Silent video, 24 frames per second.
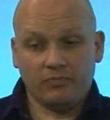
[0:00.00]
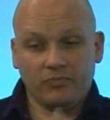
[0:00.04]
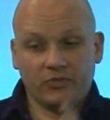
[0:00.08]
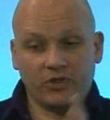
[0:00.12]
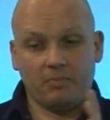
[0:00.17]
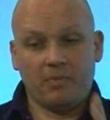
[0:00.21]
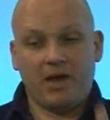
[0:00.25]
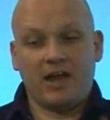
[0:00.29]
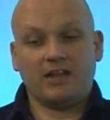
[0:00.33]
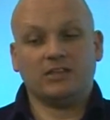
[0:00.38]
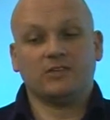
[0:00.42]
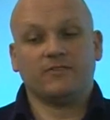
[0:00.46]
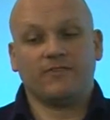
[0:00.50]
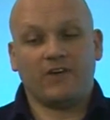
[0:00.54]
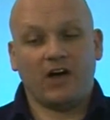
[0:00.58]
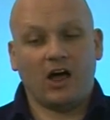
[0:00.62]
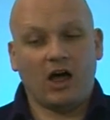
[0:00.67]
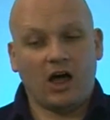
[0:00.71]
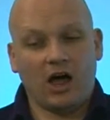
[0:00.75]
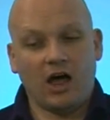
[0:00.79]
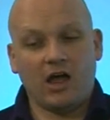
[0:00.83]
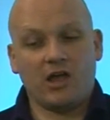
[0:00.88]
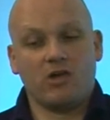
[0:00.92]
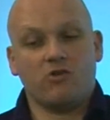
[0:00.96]
Demands for
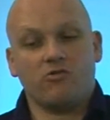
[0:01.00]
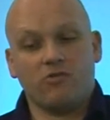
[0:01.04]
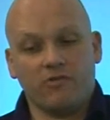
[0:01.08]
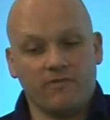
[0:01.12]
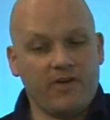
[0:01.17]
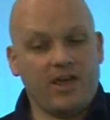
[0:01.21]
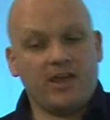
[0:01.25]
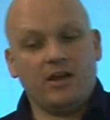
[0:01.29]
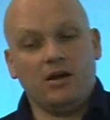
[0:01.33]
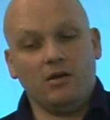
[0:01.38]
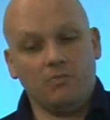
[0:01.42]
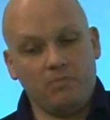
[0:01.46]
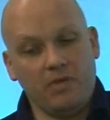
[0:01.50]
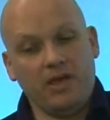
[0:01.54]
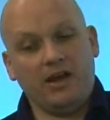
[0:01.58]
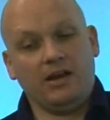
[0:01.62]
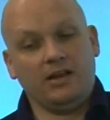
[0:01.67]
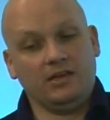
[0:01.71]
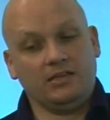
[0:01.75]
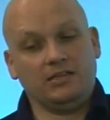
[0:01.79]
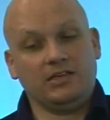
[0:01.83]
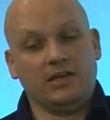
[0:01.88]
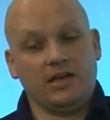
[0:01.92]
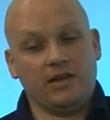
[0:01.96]
higher
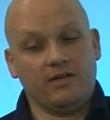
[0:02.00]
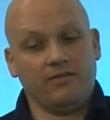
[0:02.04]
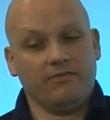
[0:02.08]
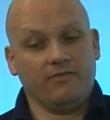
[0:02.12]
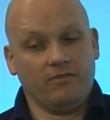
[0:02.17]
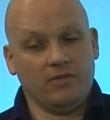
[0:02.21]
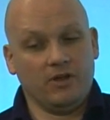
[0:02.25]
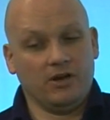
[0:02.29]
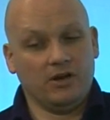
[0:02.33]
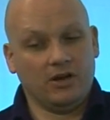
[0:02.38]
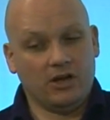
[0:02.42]
availability, the